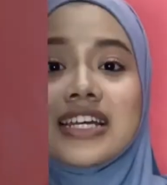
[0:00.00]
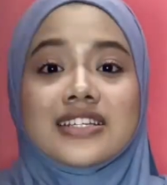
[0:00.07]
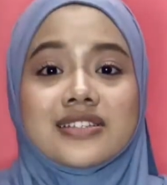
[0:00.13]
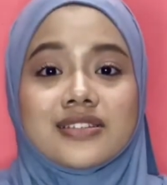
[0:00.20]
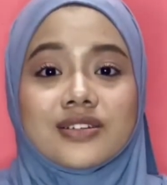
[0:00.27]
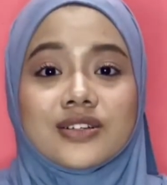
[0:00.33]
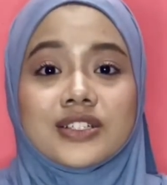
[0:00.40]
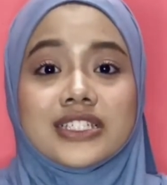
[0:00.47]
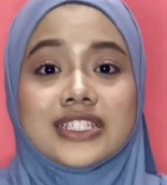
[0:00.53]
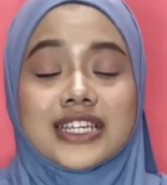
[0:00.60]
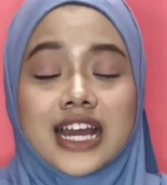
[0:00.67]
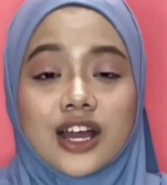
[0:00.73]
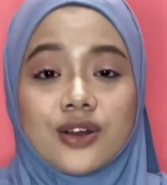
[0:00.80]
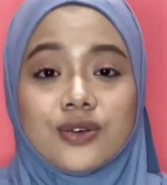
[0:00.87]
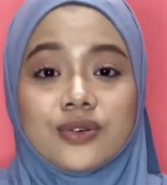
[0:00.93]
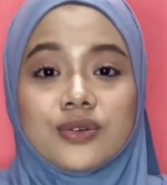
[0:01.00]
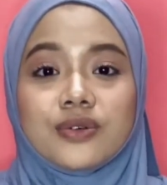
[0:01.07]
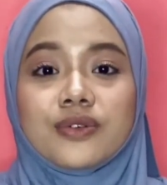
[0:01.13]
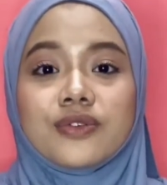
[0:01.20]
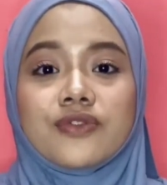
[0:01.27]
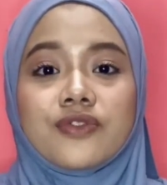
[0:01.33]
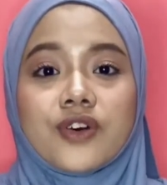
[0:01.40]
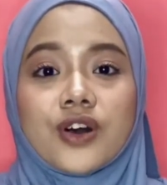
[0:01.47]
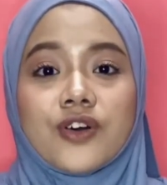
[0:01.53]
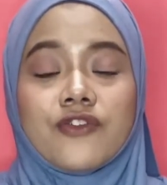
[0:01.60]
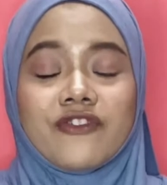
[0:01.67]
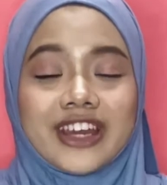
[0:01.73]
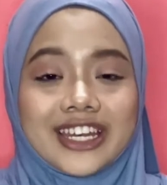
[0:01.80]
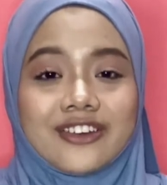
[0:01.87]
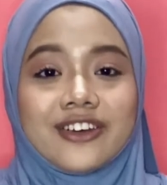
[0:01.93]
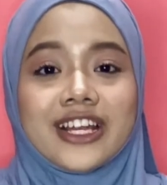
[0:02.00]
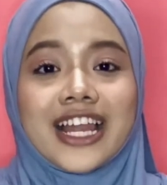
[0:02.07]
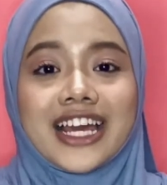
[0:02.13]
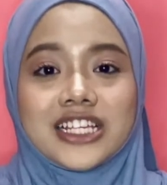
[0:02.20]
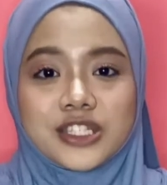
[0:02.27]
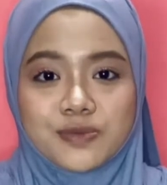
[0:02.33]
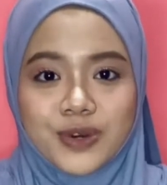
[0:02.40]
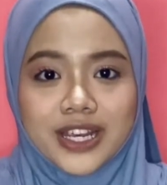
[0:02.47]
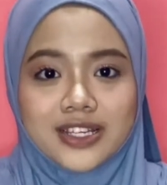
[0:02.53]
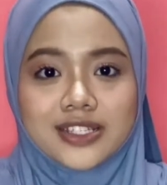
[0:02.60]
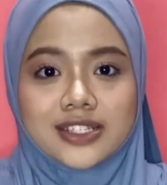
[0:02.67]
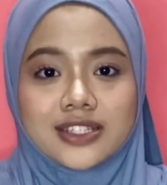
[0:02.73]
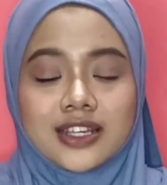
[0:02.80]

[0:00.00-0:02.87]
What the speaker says: So now for Federal Express.